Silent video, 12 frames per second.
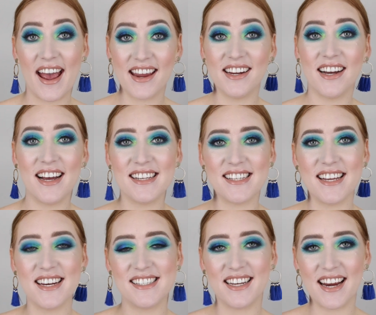Hey guys,
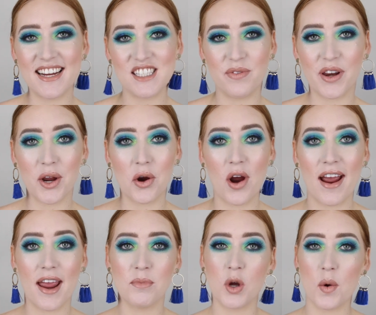in today's video I
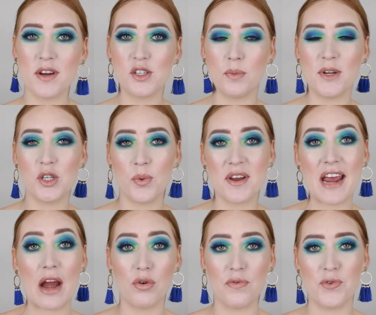am going to be doing
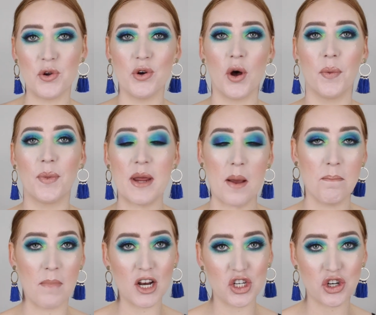a review on the
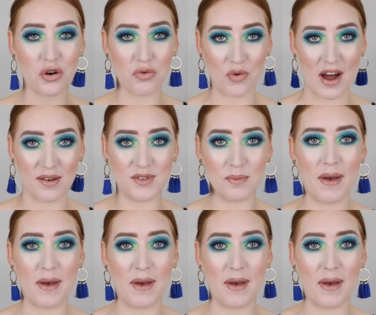much raved